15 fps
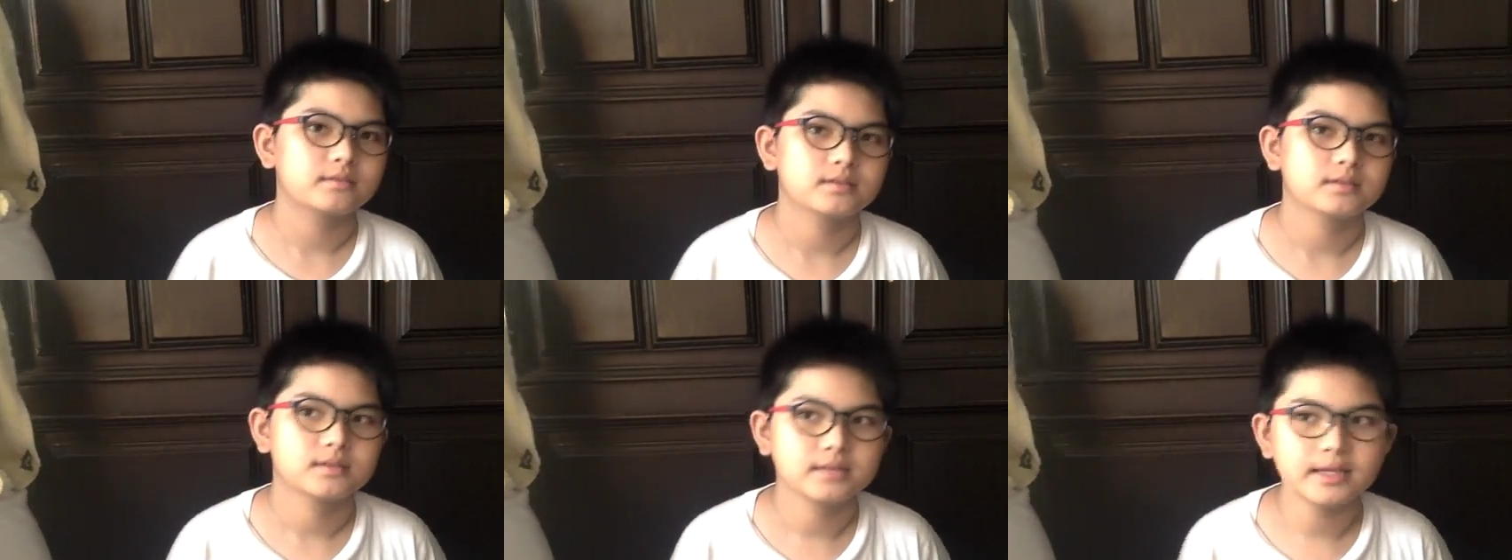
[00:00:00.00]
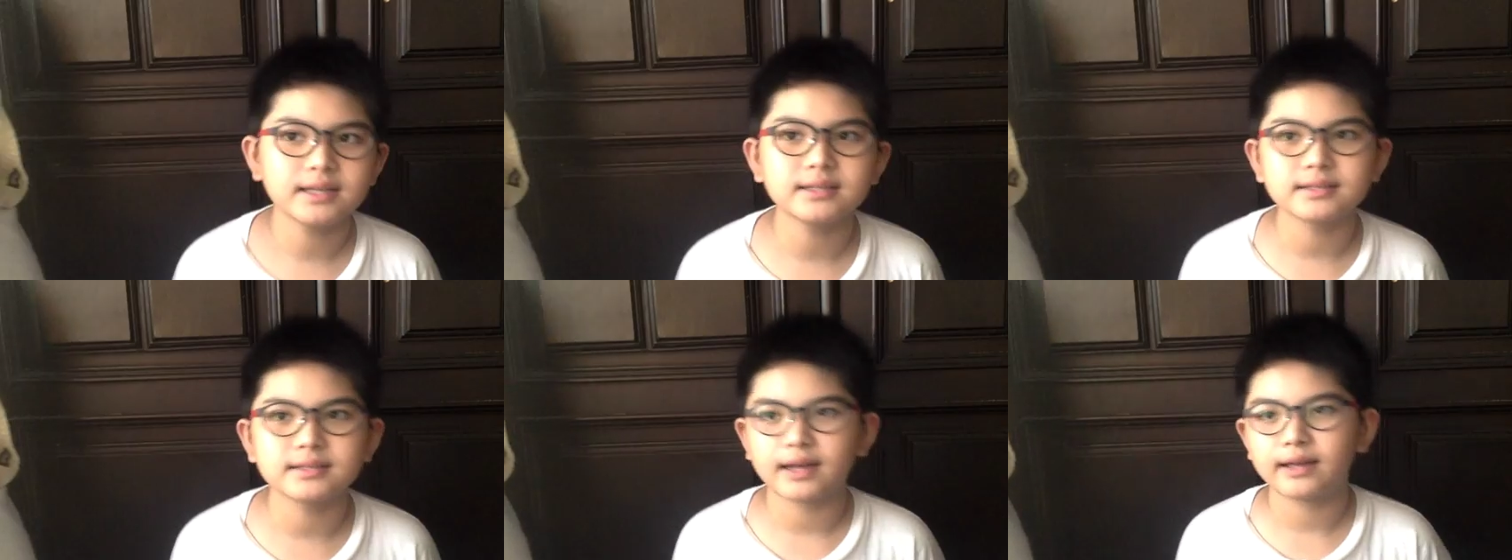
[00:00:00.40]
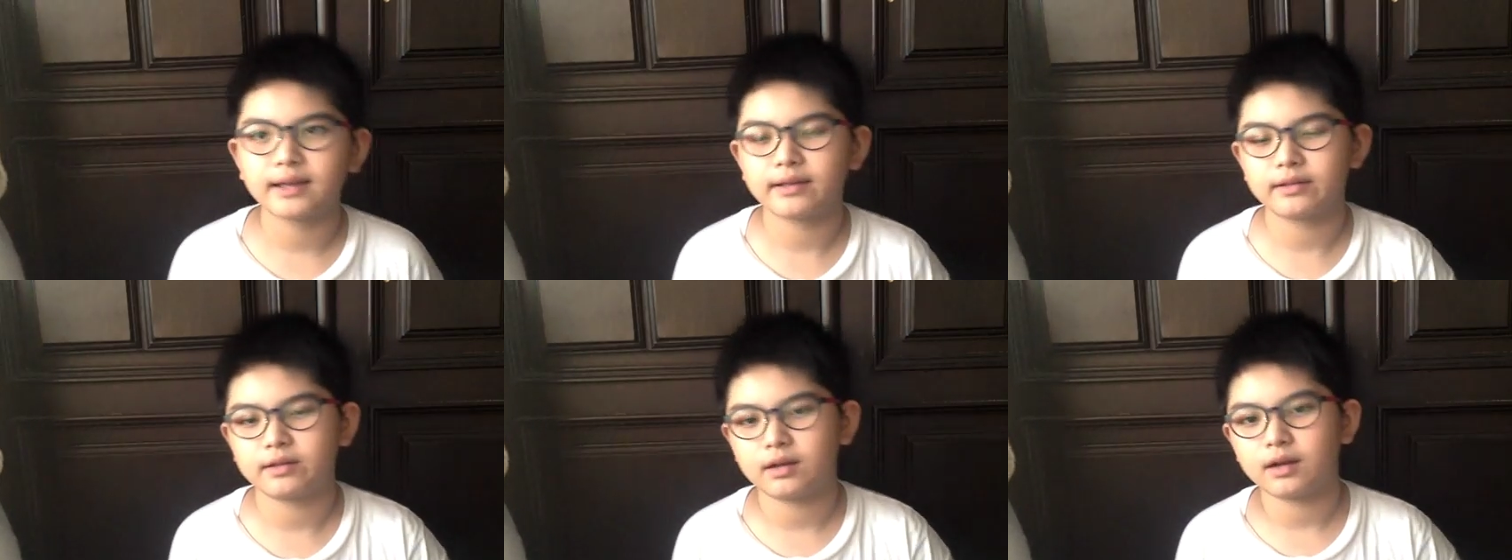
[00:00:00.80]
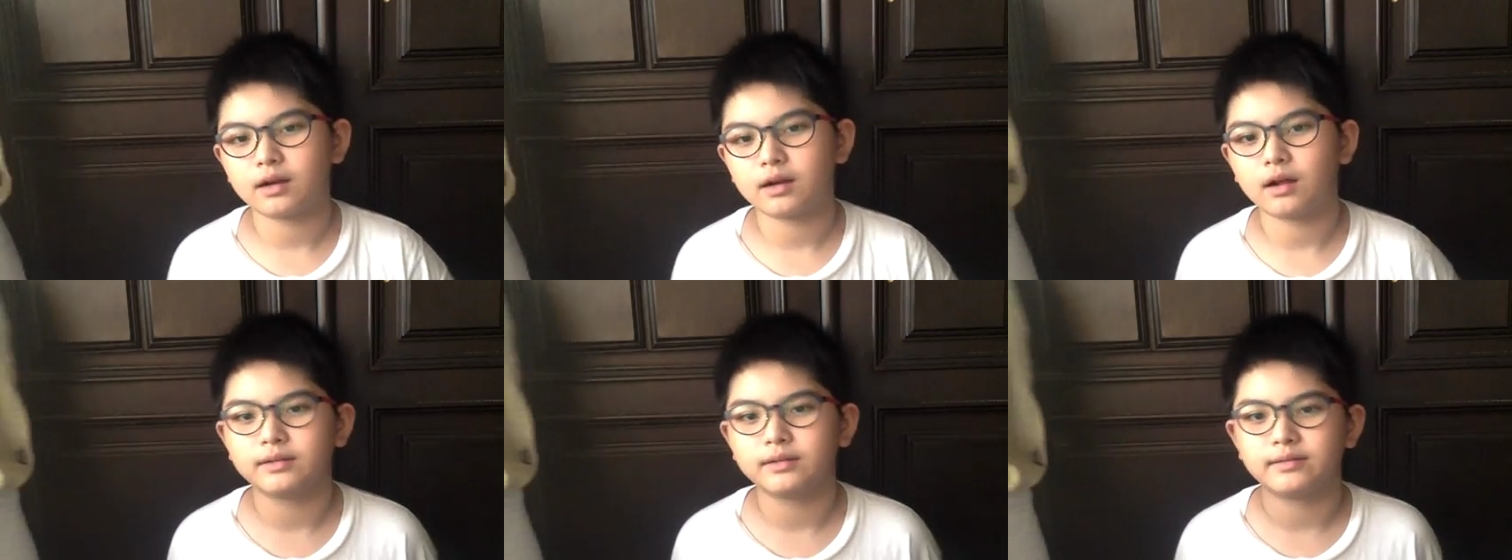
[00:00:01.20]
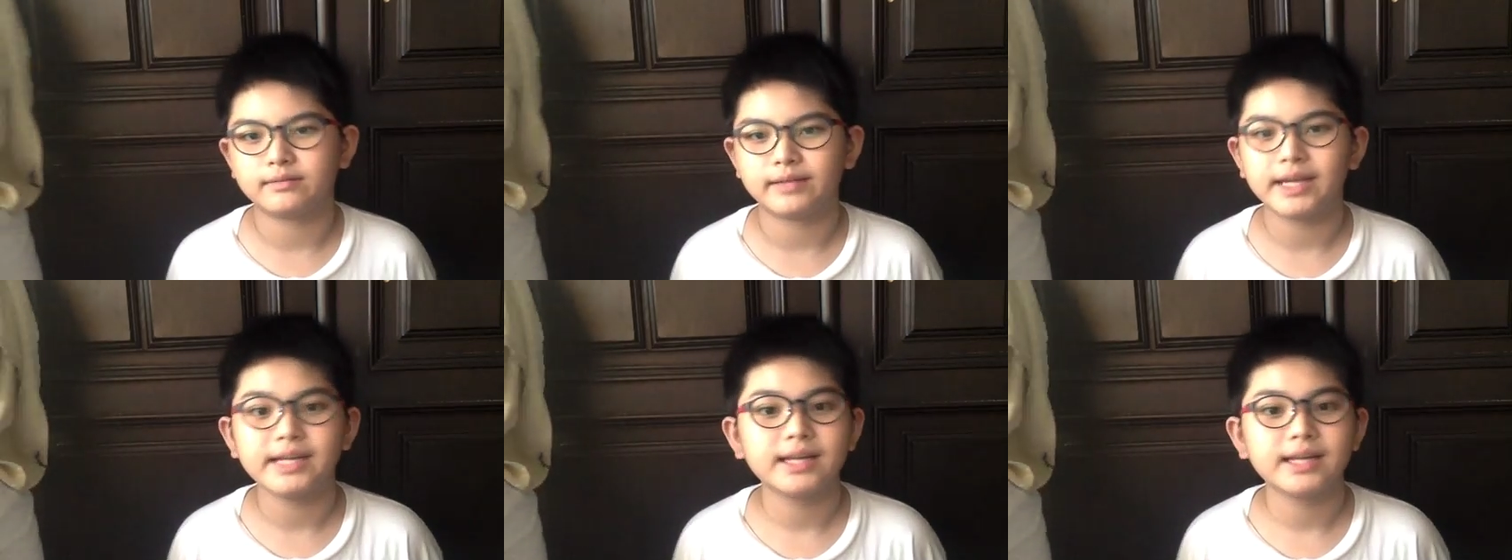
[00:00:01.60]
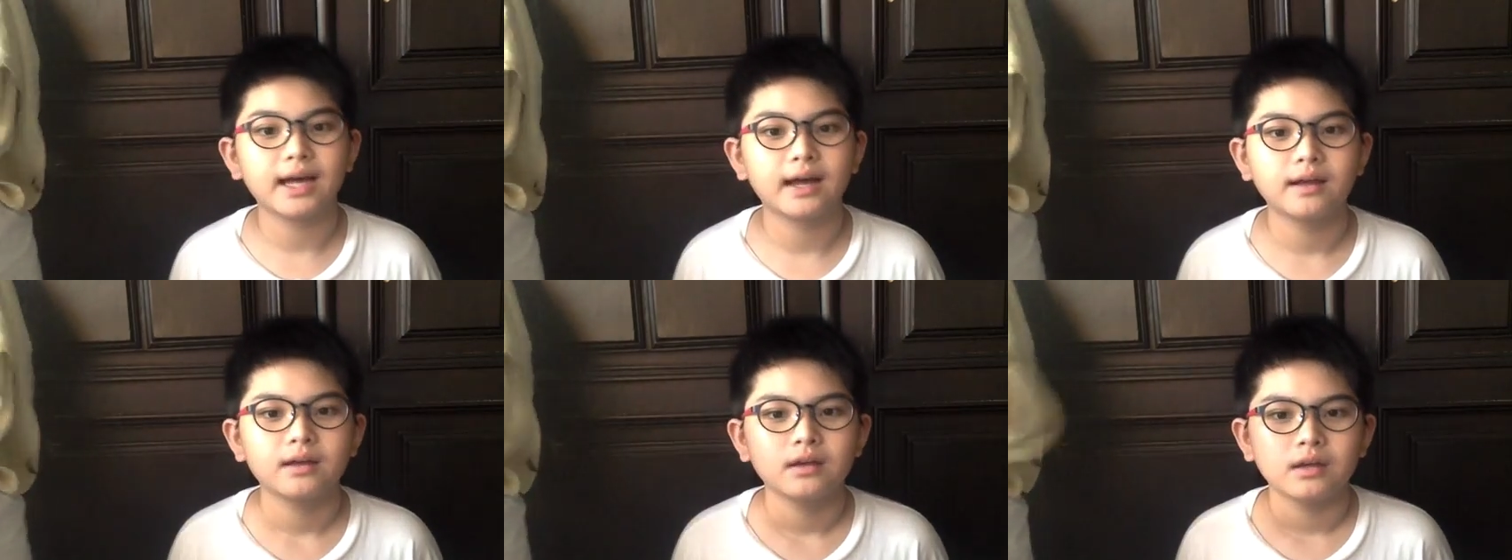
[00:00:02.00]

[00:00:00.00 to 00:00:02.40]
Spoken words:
since I got all this data,